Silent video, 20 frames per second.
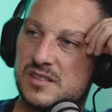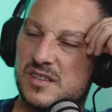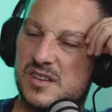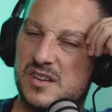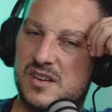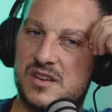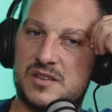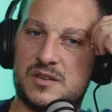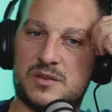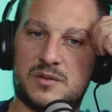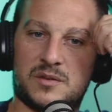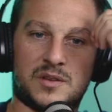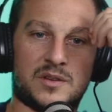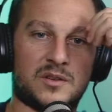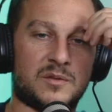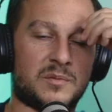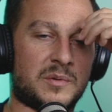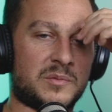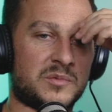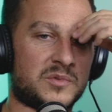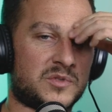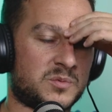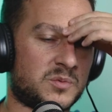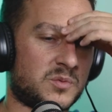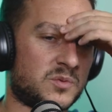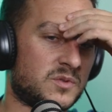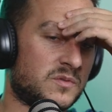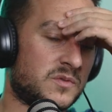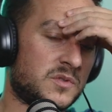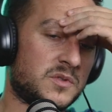Yeah, I don't think your bum looks
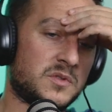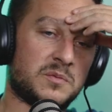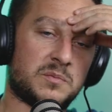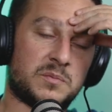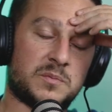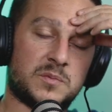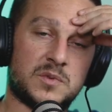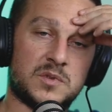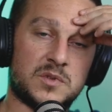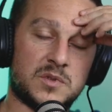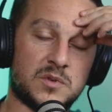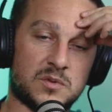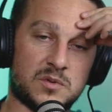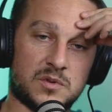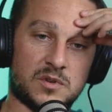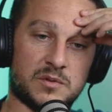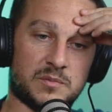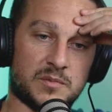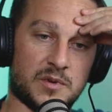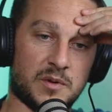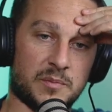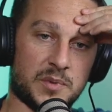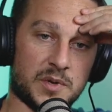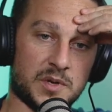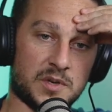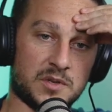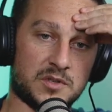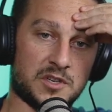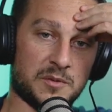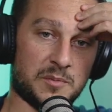smaller. I think you've still got a
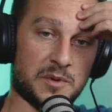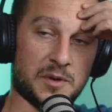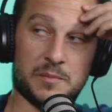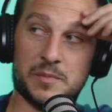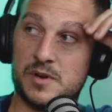peachy big